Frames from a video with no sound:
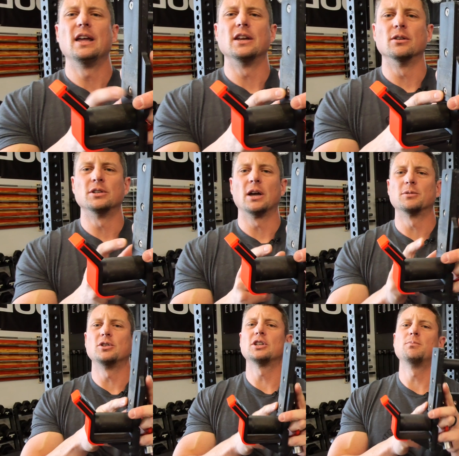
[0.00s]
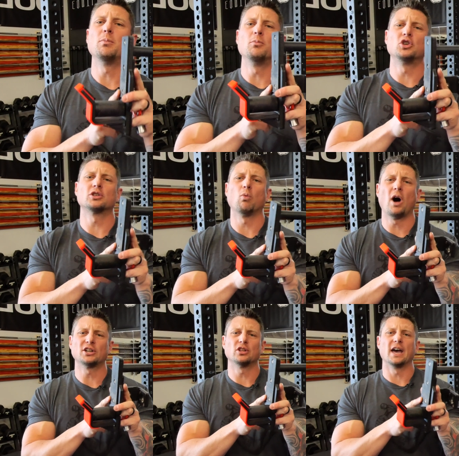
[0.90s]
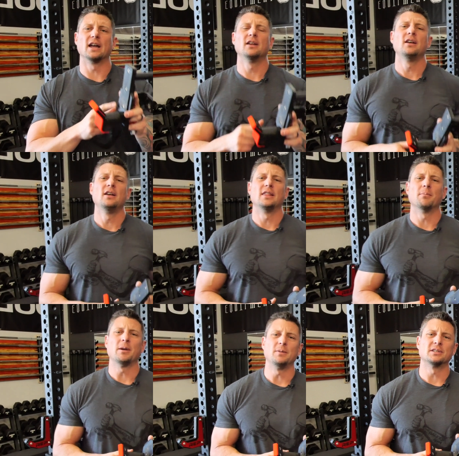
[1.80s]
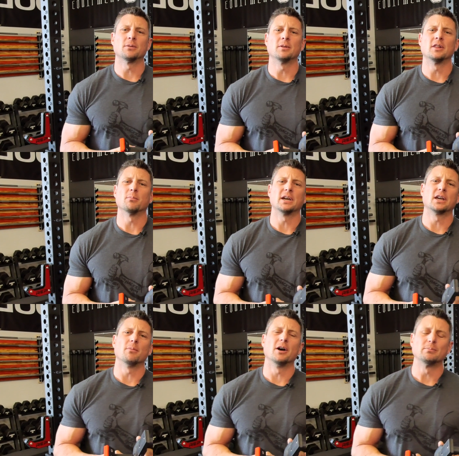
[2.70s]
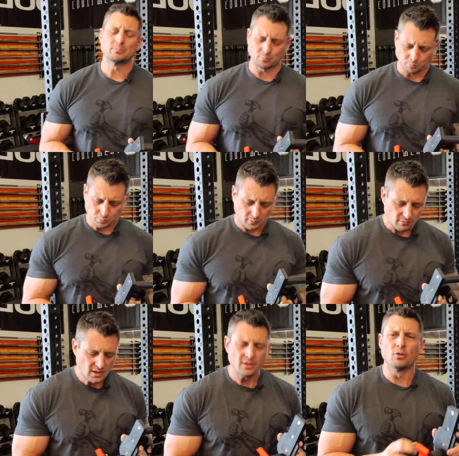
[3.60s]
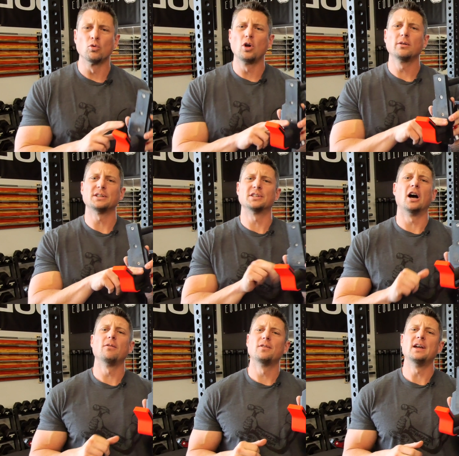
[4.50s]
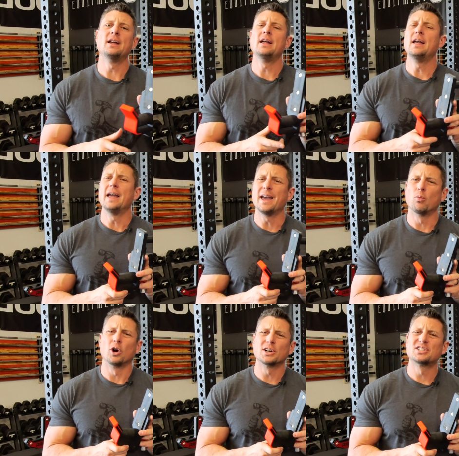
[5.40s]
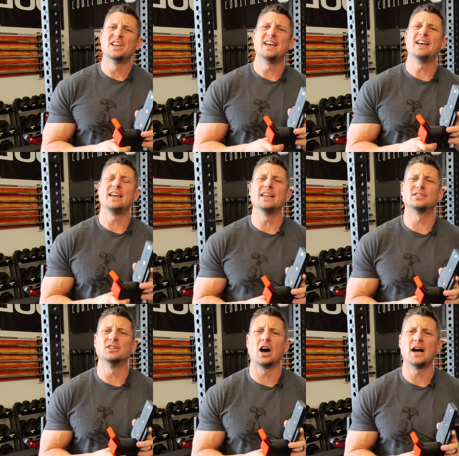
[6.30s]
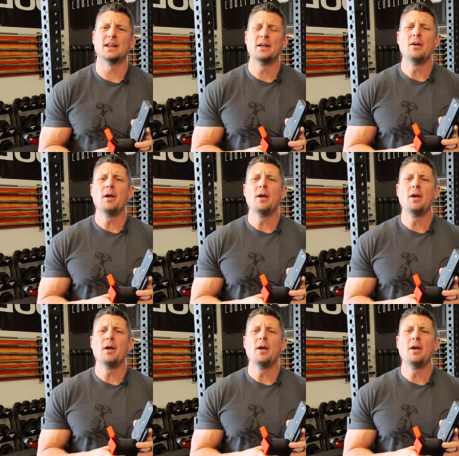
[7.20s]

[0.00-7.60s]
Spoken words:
in no time. So just watch that. That might be something that might come up. The roller itself, it works. It's not